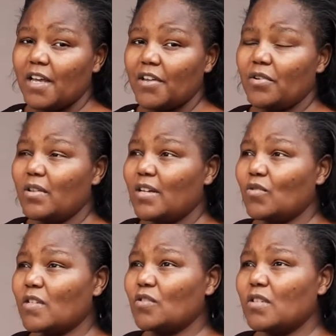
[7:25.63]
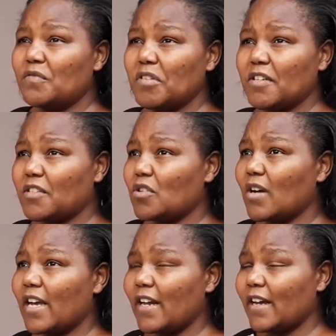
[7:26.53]
No, it was not a very strong
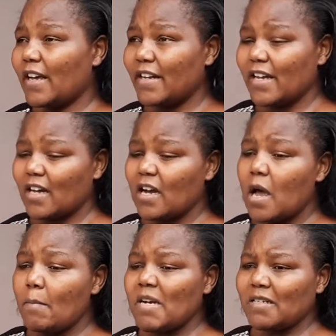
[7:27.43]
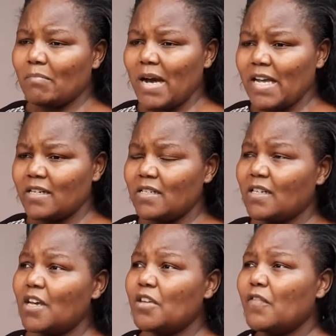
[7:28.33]
headache, but mild.
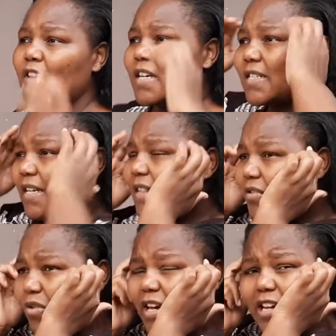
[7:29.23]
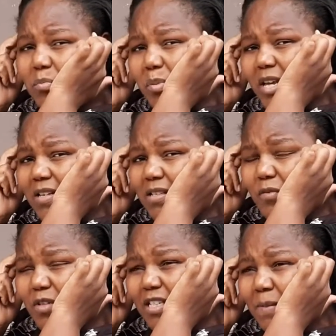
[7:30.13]
You find that your head pains
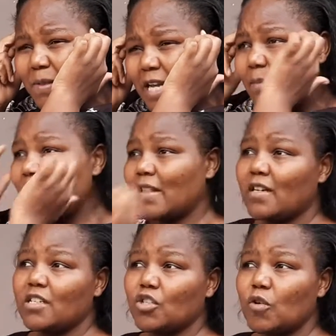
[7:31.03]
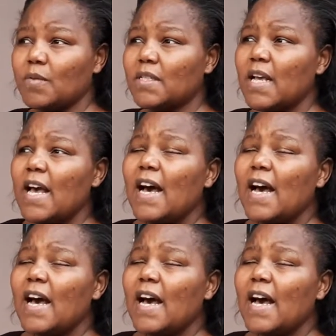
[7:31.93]
for some time and then it stops.